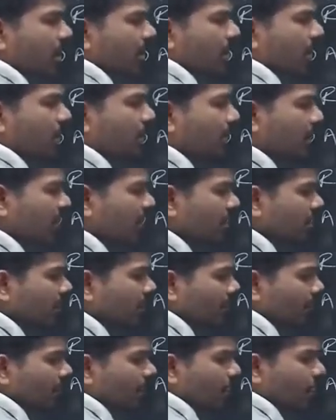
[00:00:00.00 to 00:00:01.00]
That means
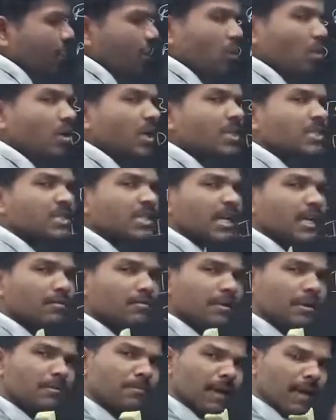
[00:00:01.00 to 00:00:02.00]
US can
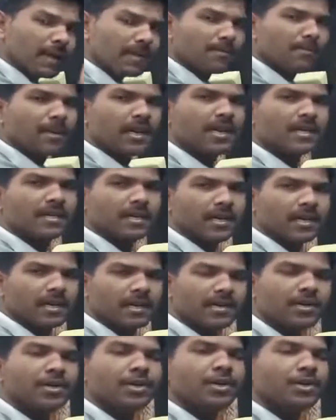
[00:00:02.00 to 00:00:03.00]
be
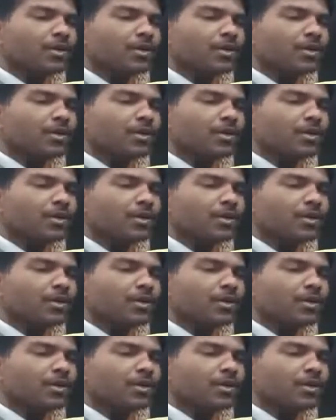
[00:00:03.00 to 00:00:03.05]
manipulated.